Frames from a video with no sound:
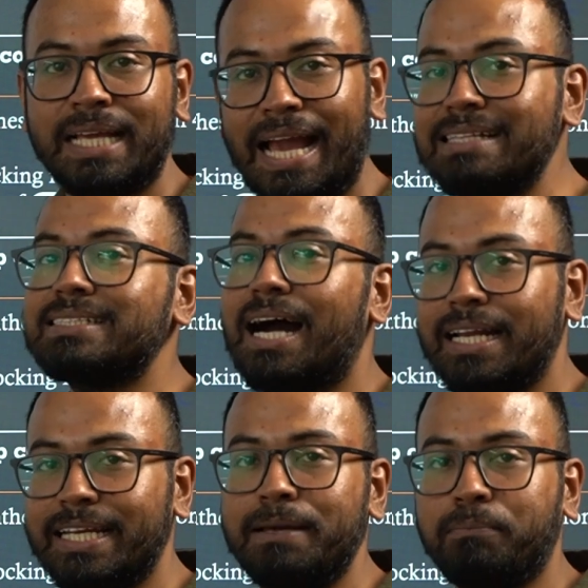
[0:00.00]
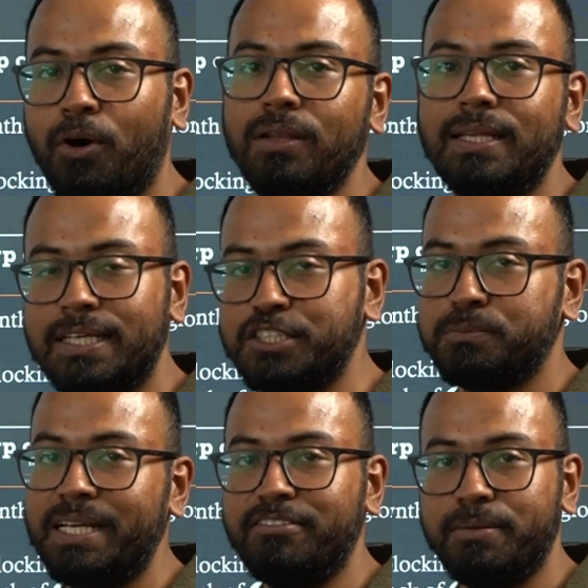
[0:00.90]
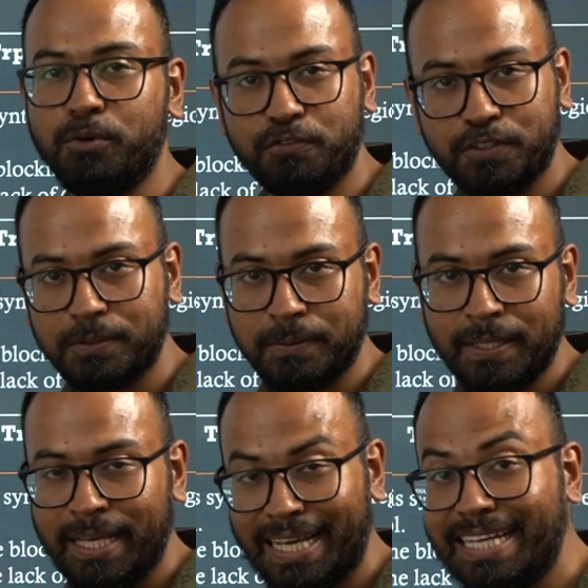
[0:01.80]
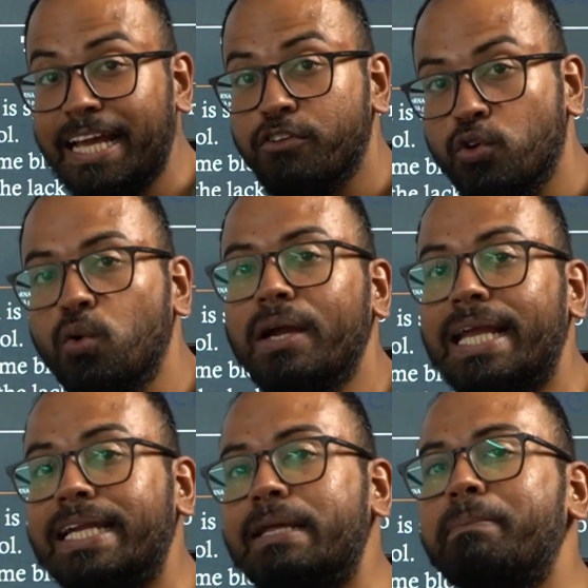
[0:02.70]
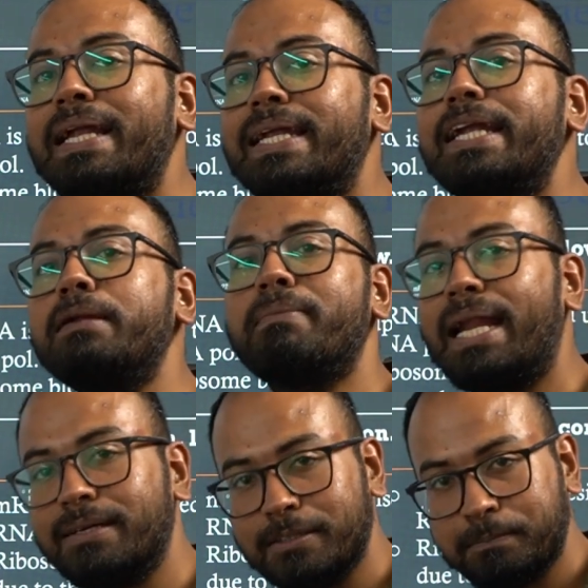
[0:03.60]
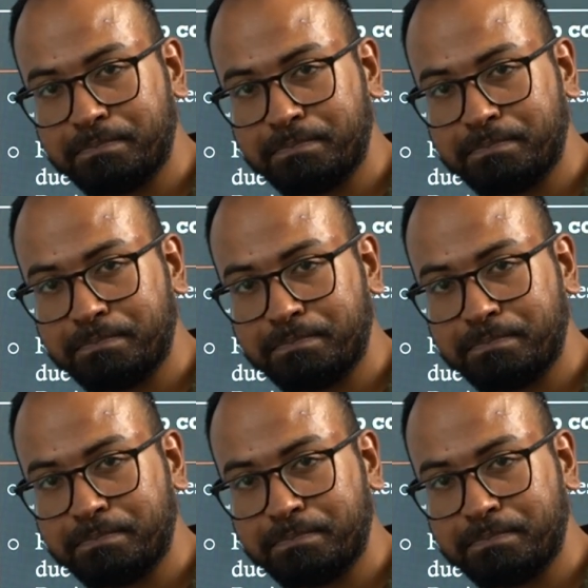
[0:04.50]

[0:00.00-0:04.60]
as RNA ball is being removed in a row independent manner.